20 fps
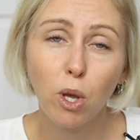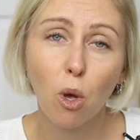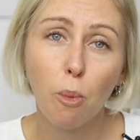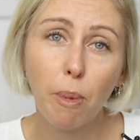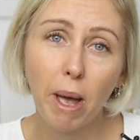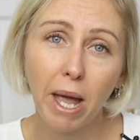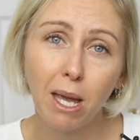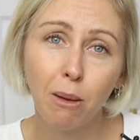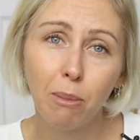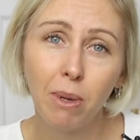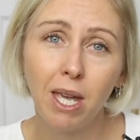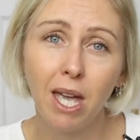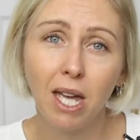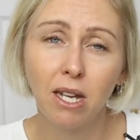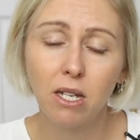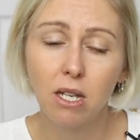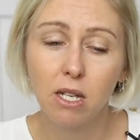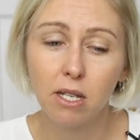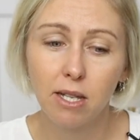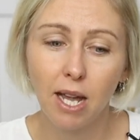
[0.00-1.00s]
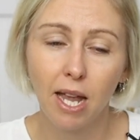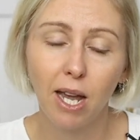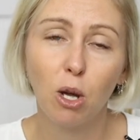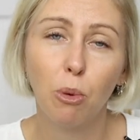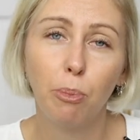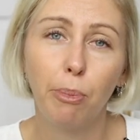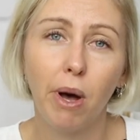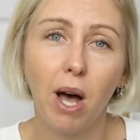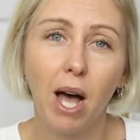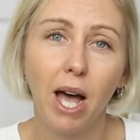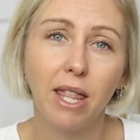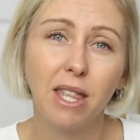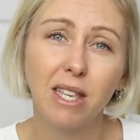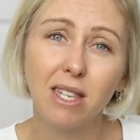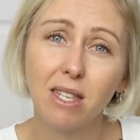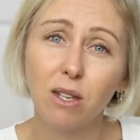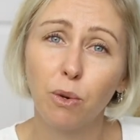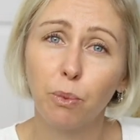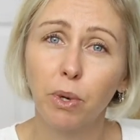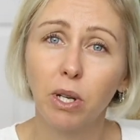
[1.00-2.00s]
your baby and to say goodbye.
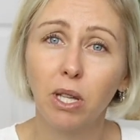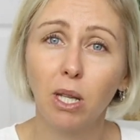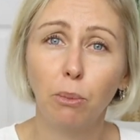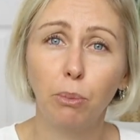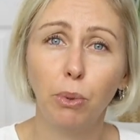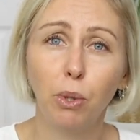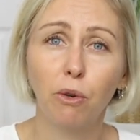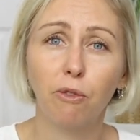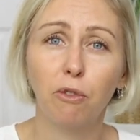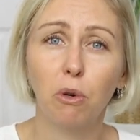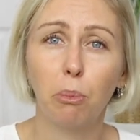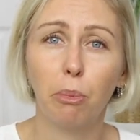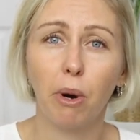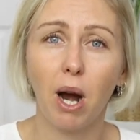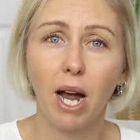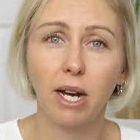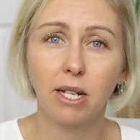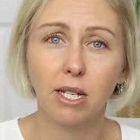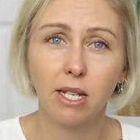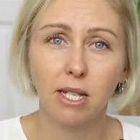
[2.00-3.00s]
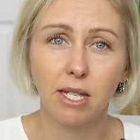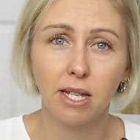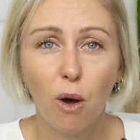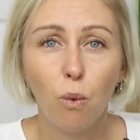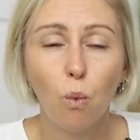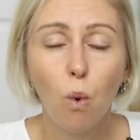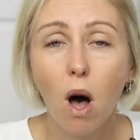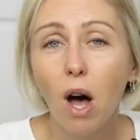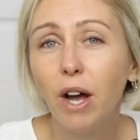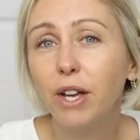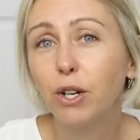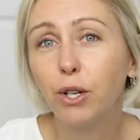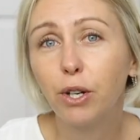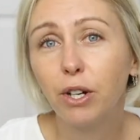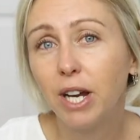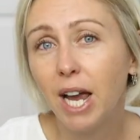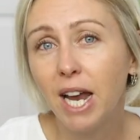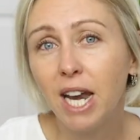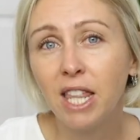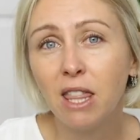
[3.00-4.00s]
This is a really beautiful practice that while you're
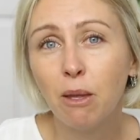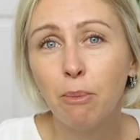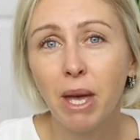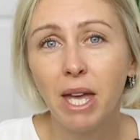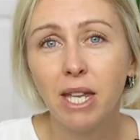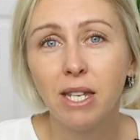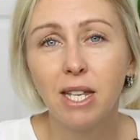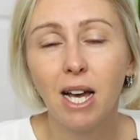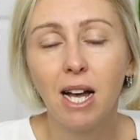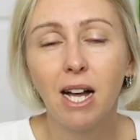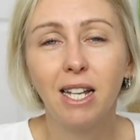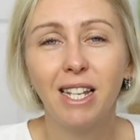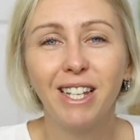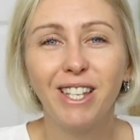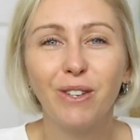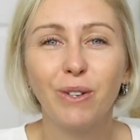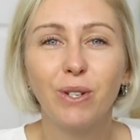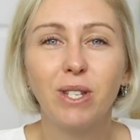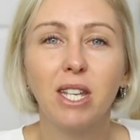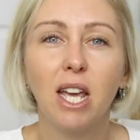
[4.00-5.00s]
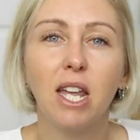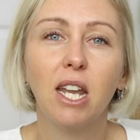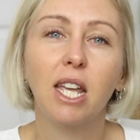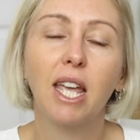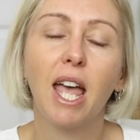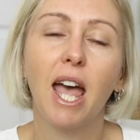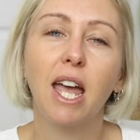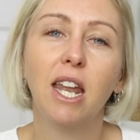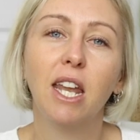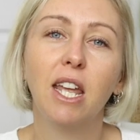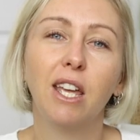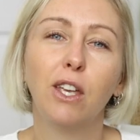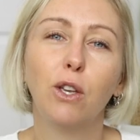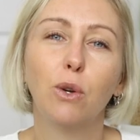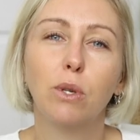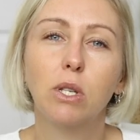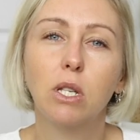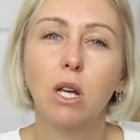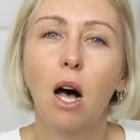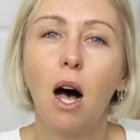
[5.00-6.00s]
creating the mandala, you're dedicating
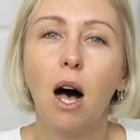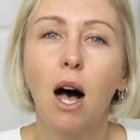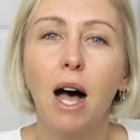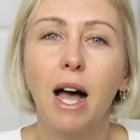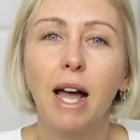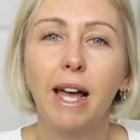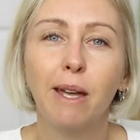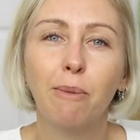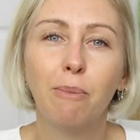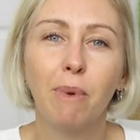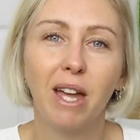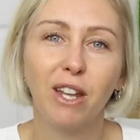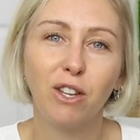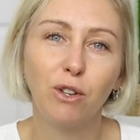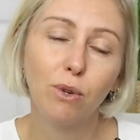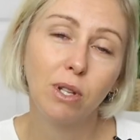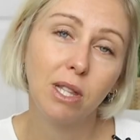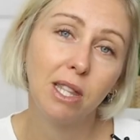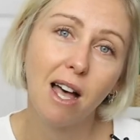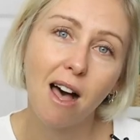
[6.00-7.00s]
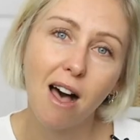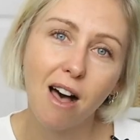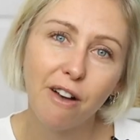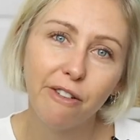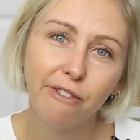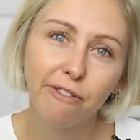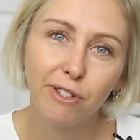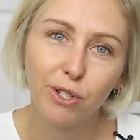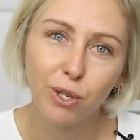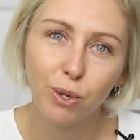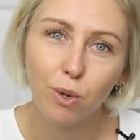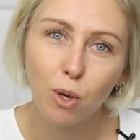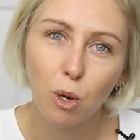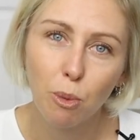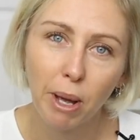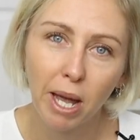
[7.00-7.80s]
your time and your love to your